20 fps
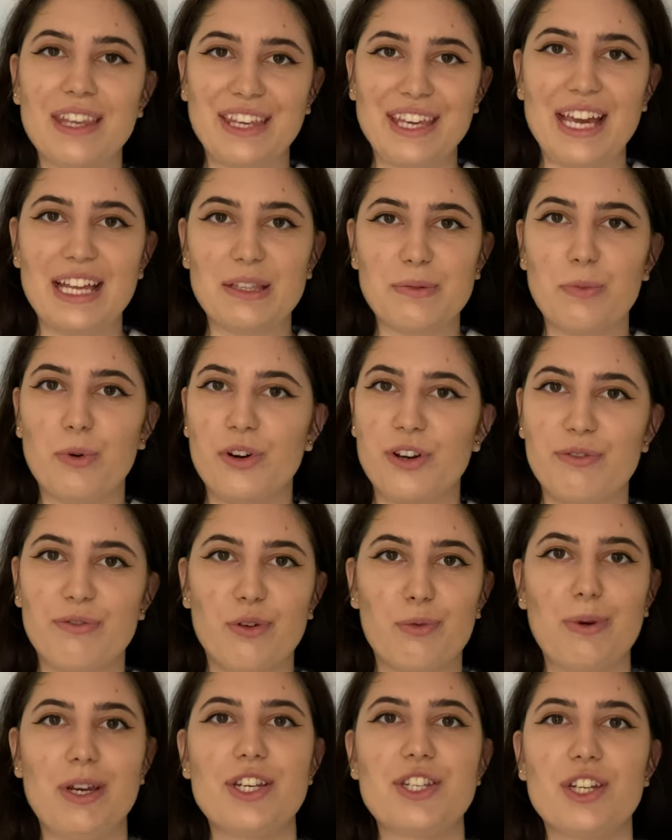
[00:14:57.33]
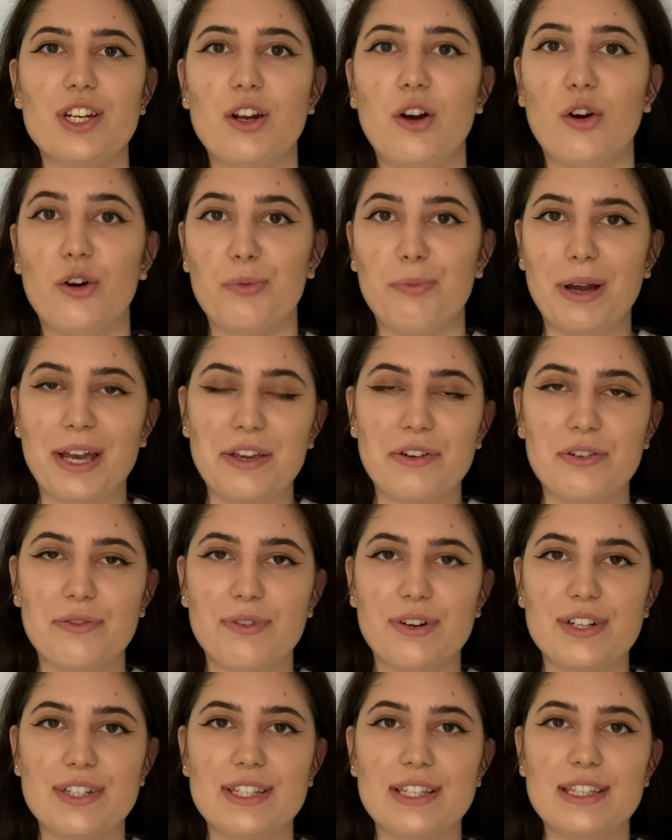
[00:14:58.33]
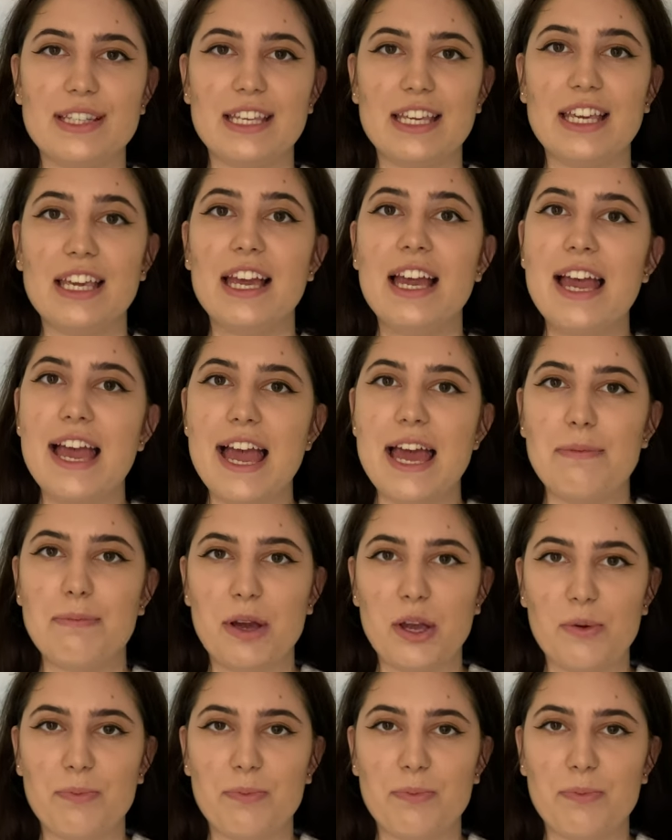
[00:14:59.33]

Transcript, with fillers: get more information on my university and my